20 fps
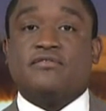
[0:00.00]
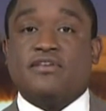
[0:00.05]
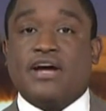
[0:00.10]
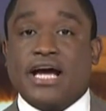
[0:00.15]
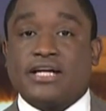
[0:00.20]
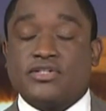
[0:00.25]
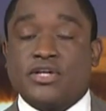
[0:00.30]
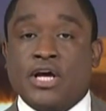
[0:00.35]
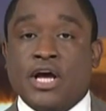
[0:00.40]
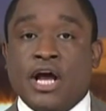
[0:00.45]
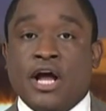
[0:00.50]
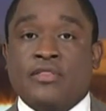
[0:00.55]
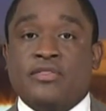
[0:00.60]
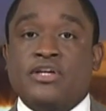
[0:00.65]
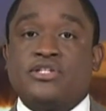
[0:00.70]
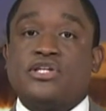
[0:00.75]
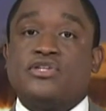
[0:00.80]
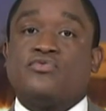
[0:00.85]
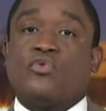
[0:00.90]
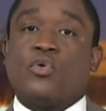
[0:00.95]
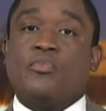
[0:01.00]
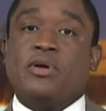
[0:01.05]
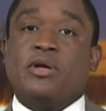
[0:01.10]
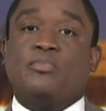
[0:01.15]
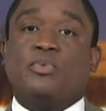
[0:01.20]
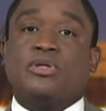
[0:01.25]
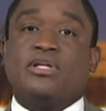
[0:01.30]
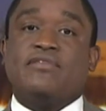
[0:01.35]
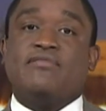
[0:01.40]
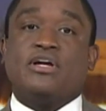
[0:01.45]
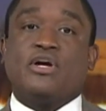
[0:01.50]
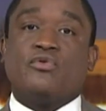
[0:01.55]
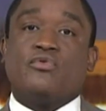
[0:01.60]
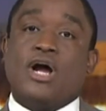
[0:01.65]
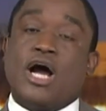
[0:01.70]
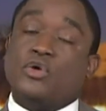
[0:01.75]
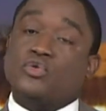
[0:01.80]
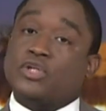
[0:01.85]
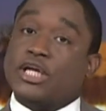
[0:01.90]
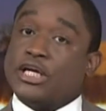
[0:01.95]
effect. This is for people living
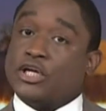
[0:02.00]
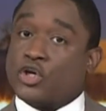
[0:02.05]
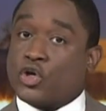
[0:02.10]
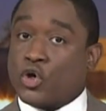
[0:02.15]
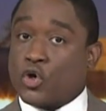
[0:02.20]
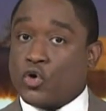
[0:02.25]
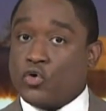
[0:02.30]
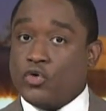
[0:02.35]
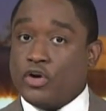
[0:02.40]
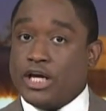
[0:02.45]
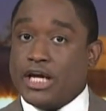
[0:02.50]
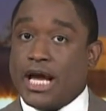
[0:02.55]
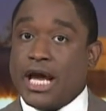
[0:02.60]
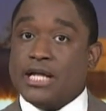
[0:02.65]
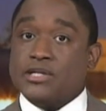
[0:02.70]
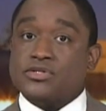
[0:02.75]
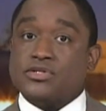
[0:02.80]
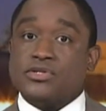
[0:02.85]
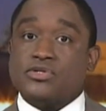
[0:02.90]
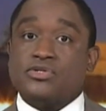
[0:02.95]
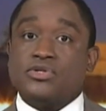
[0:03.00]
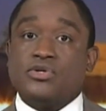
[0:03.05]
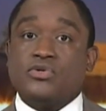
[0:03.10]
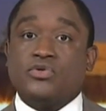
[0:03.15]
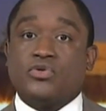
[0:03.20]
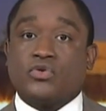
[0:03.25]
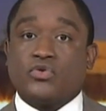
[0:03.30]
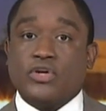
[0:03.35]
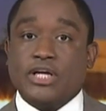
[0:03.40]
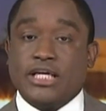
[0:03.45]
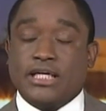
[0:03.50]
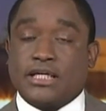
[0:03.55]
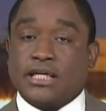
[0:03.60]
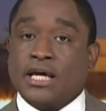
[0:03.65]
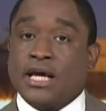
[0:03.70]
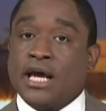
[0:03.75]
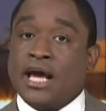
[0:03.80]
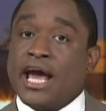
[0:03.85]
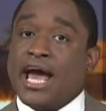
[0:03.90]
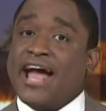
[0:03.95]
around Lake Curry and Suisun Creek.
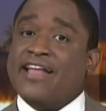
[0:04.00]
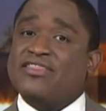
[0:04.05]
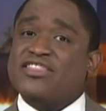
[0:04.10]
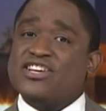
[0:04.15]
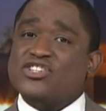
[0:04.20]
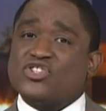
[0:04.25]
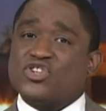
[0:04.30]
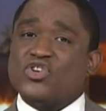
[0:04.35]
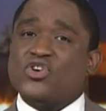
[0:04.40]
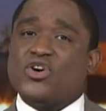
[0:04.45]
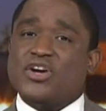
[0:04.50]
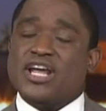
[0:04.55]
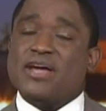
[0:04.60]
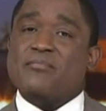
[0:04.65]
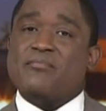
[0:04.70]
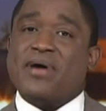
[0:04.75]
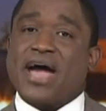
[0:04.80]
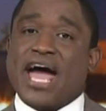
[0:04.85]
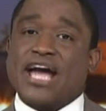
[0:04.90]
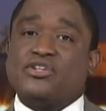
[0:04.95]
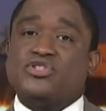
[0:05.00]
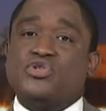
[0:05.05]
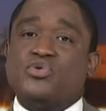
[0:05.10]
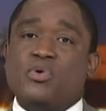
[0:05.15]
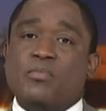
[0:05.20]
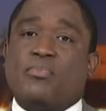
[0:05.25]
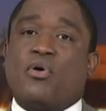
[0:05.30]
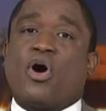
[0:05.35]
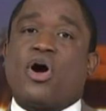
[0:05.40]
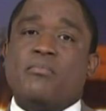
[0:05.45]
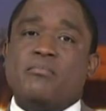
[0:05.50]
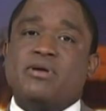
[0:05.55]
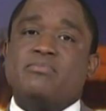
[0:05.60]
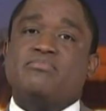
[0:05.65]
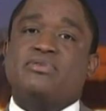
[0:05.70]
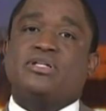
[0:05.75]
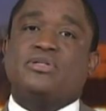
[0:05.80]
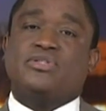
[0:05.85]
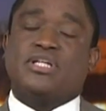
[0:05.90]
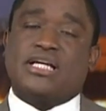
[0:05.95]
And this could impact two
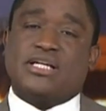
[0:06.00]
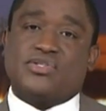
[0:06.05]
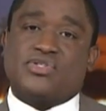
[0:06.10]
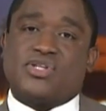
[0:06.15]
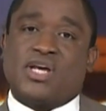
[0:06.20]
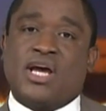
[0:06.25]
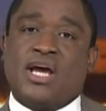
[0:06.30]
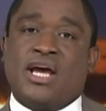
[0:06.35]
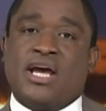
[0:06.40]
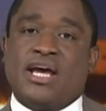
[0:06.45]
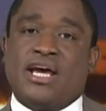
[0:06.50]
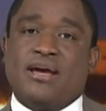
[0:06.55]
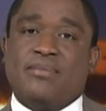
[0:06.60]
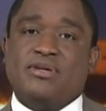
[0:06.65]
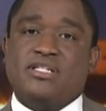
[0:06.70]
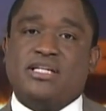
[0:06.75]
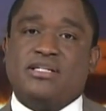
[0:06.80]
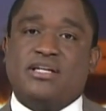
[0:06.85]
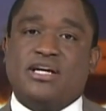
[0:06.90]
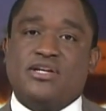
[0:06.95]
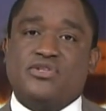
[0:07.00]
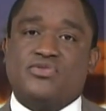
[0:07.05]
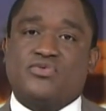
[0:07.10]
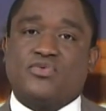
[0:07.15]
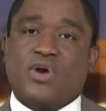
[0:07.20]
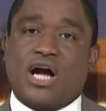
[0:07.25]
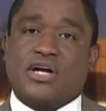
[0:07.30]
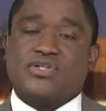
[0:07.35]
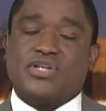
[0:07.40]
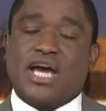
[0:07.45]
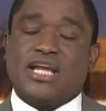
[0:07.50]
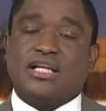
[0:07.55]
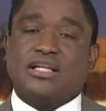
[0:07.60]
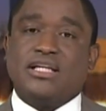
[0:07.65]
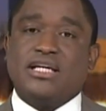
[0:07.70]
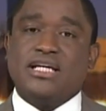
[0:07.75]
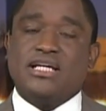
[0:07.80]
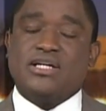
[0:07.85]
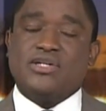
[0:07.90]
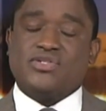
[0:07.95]
apartment buildings. ABC 10's Roxanne
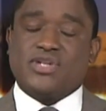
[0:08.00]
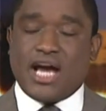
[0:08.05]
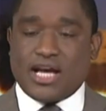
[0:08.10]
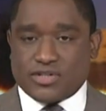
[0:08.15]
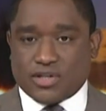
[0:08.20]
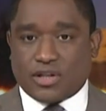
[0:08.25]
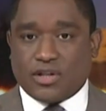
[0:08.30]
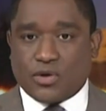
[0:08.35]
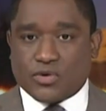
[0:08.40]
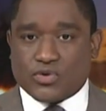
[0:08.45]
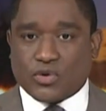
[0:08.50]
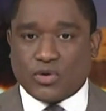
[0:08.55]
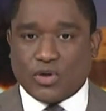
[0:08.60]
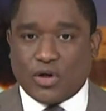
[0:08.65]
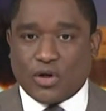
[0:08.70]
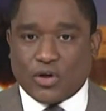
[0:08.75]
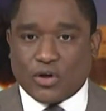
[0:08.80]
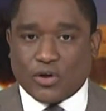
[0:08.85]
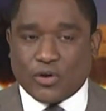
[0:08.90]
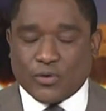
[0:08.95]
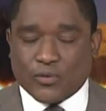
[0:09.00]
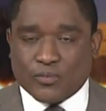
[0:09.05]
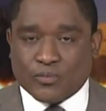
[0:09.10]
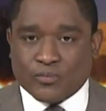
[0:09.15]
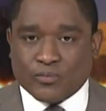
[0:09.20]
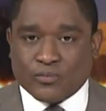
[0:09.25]
Elias has a closer look.